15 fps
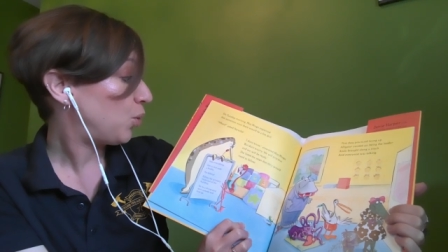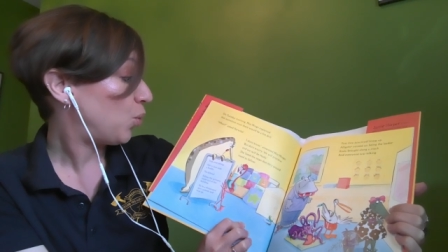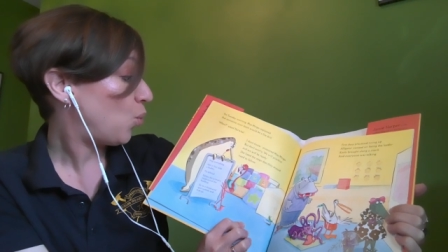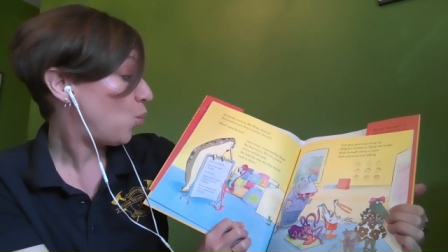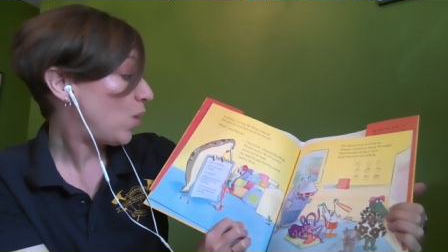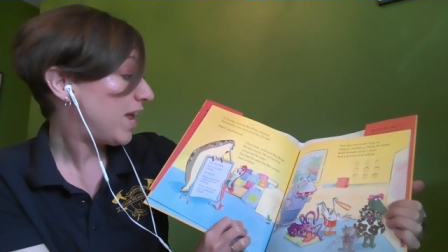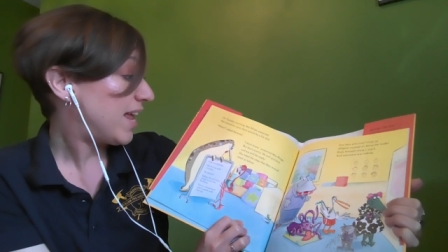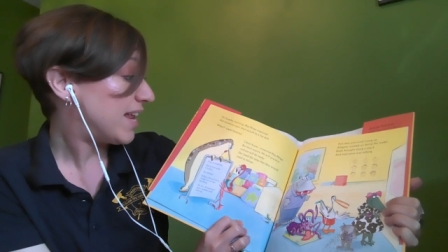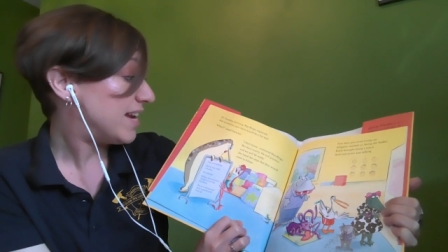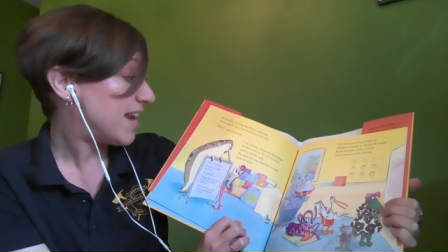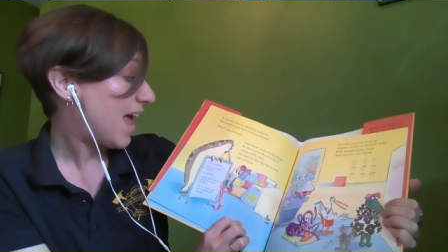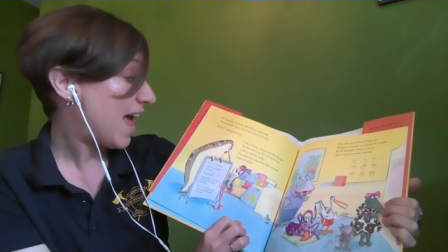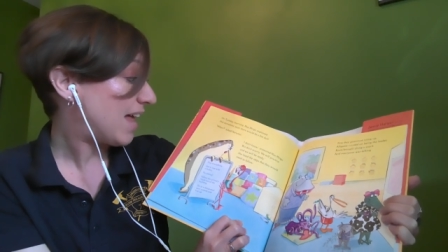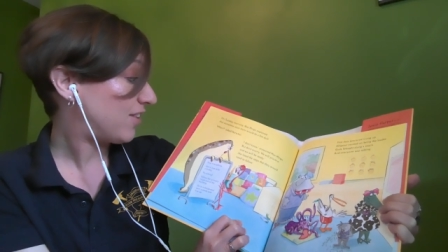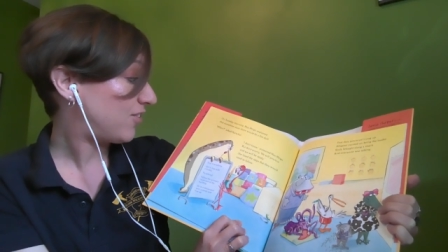When?
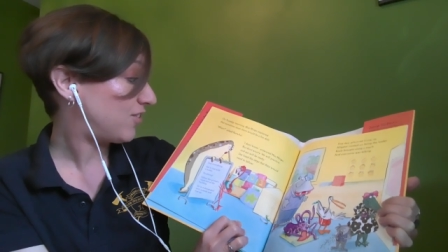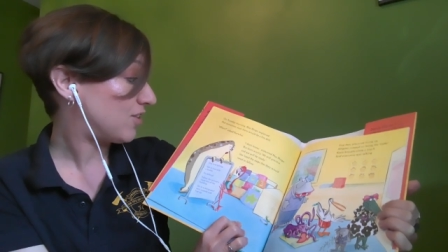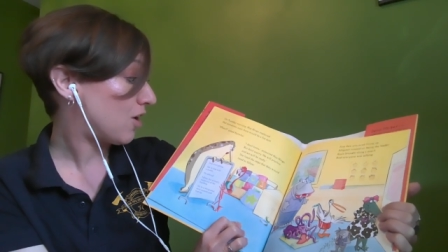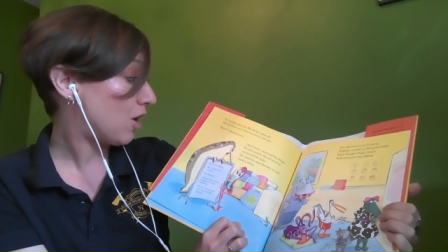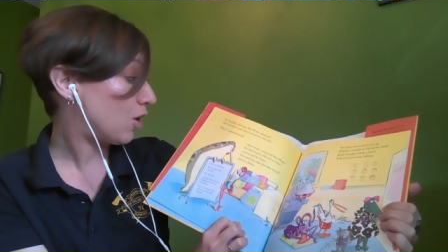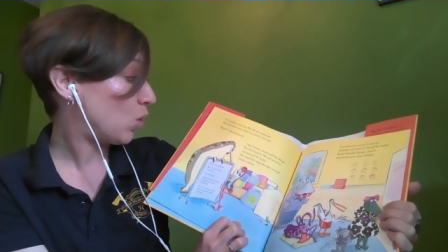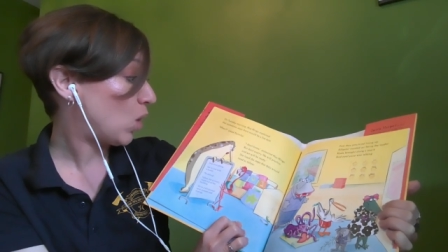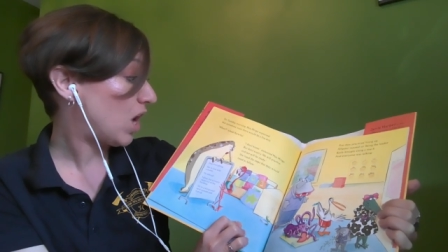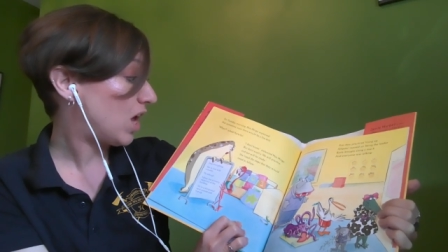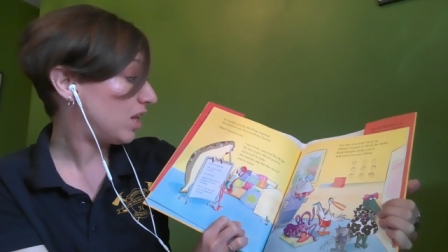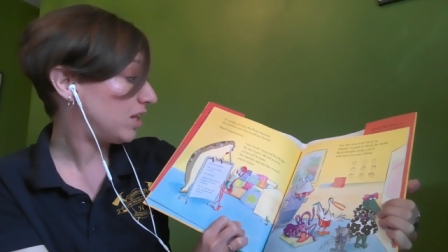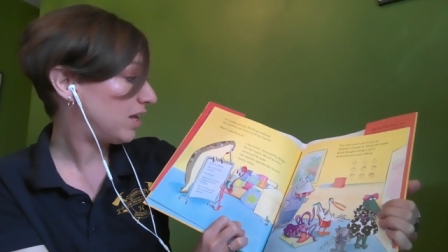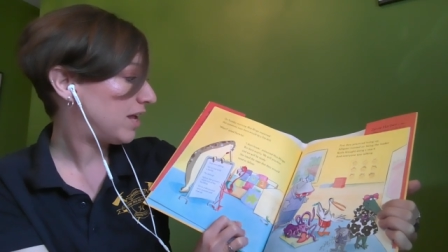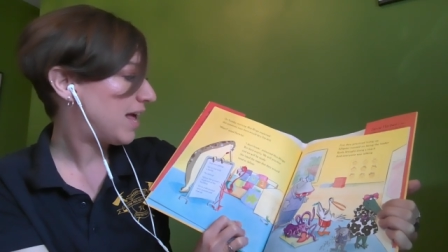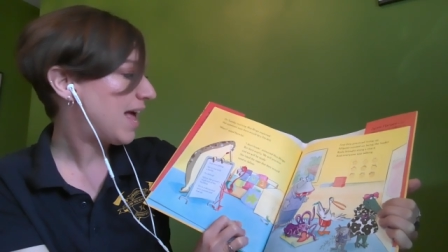asked
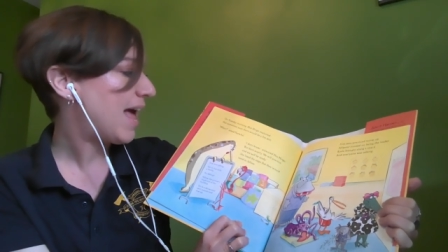Narwhal.